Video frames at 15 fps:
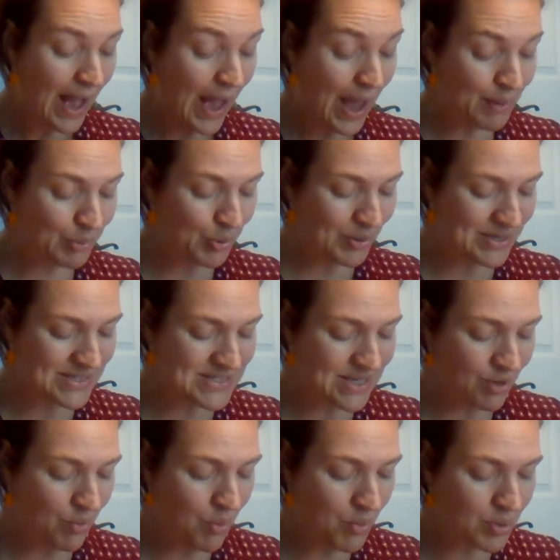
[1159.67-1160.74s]
"I'm going to
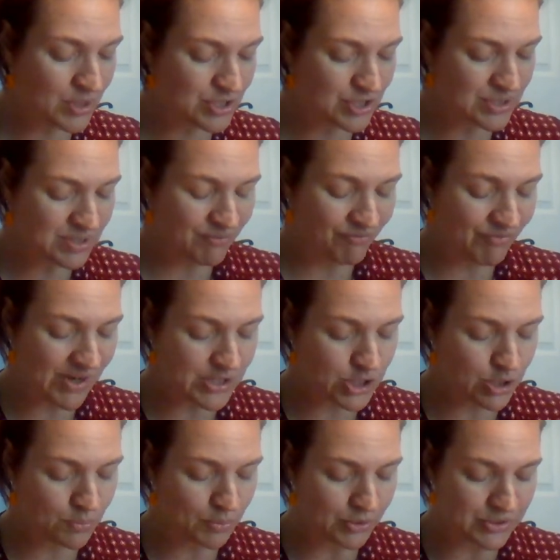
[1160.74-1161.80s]
sell oranges and
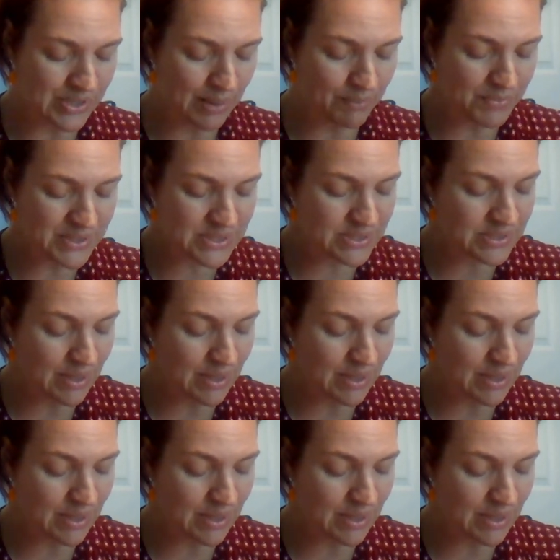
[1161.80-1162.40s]
vegetables at Mrs.